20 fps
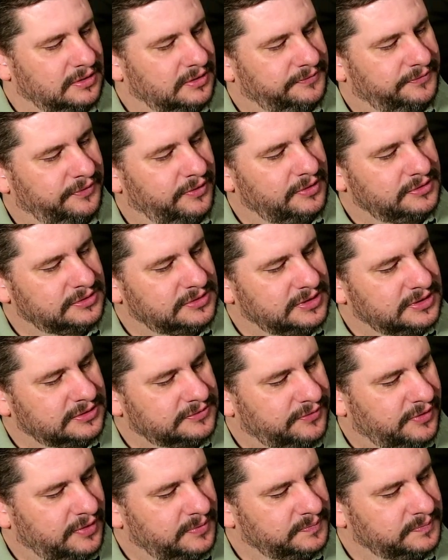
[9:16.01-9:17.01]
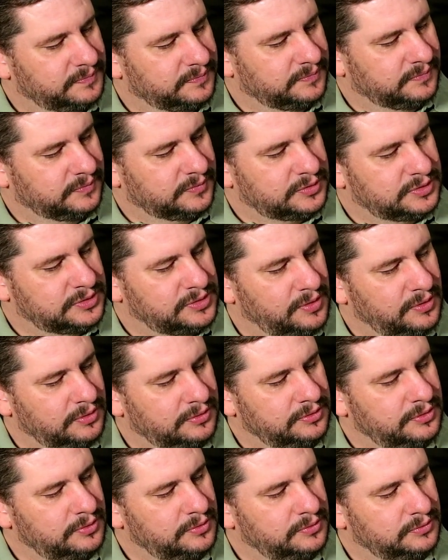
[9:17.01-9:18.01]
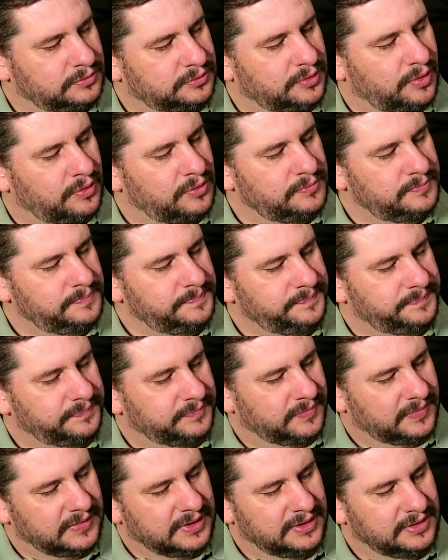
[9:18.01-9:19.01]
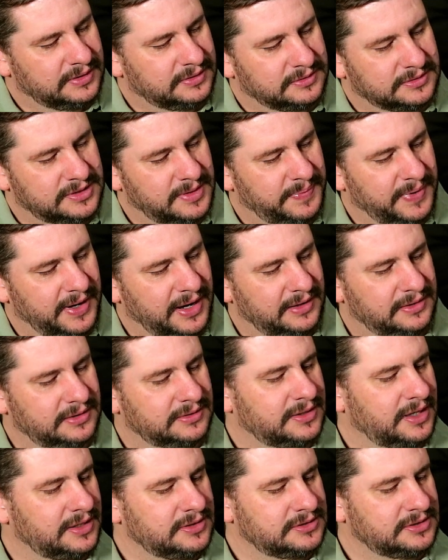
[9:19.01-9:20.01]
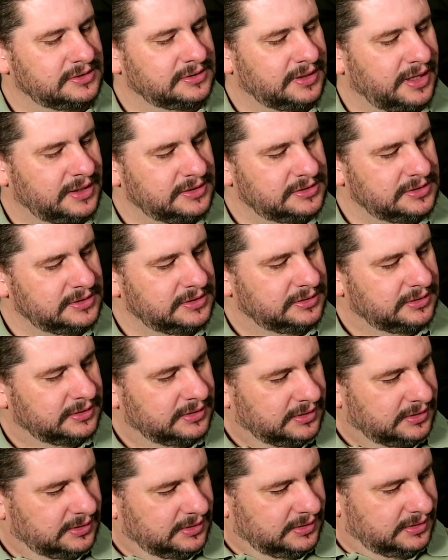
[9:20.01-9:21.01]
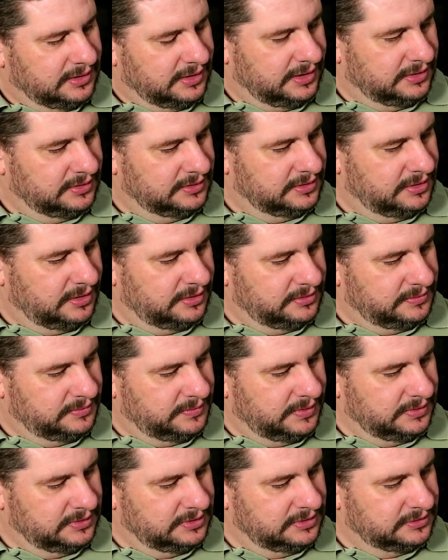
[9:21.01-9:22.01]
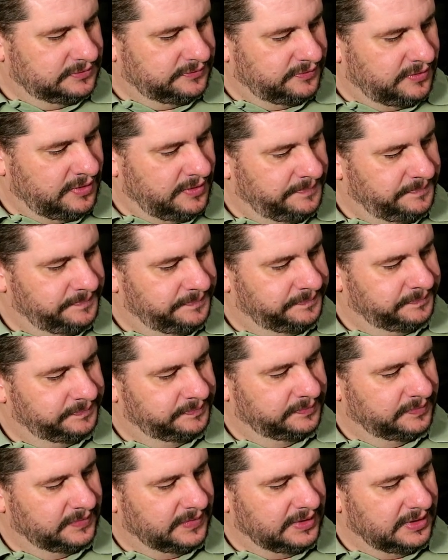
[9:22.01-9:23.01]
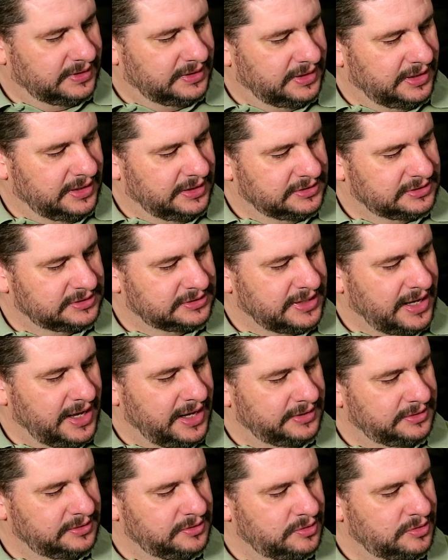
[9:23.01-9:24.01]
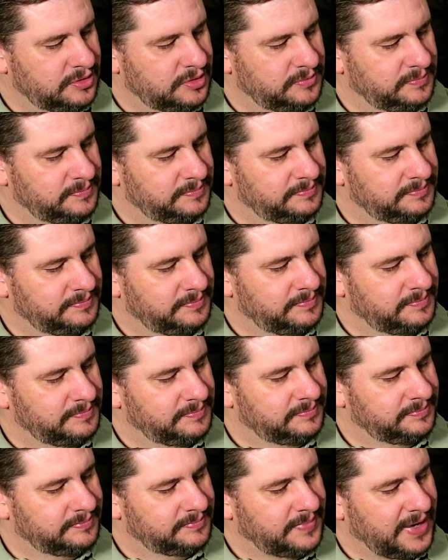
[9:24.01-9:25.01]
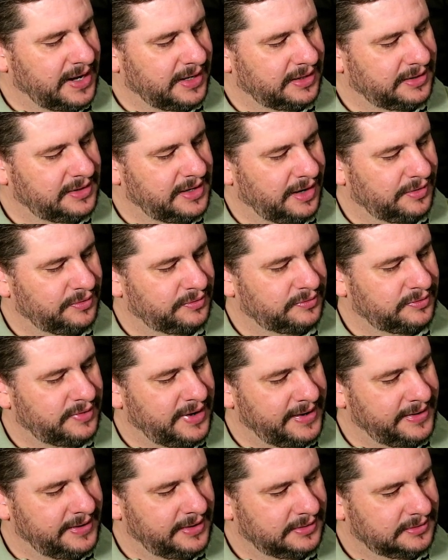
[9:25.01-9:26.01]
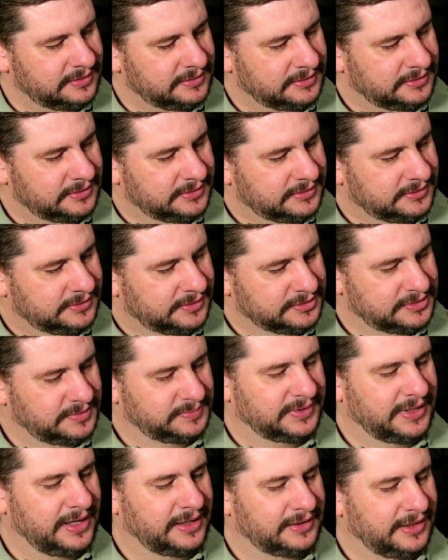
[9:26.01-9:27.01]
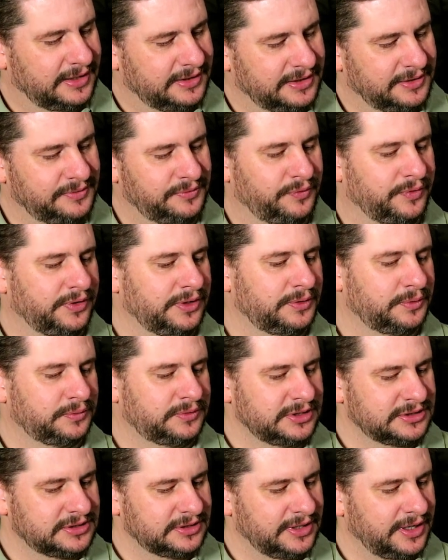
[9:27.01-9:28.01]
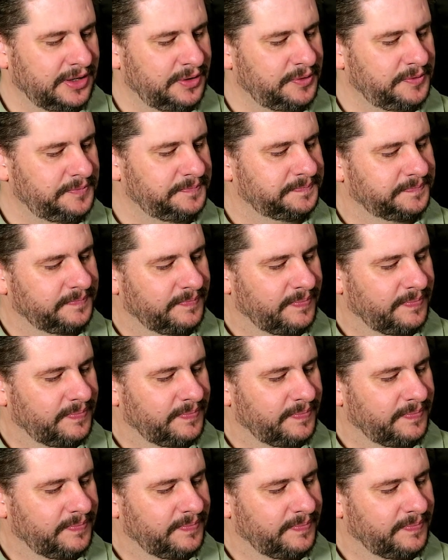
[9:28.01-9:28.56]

The first is from Tokyo Dome in Japan in 1990, and the other one is from Estadio Macarana or something like that in Rio de Janeiro.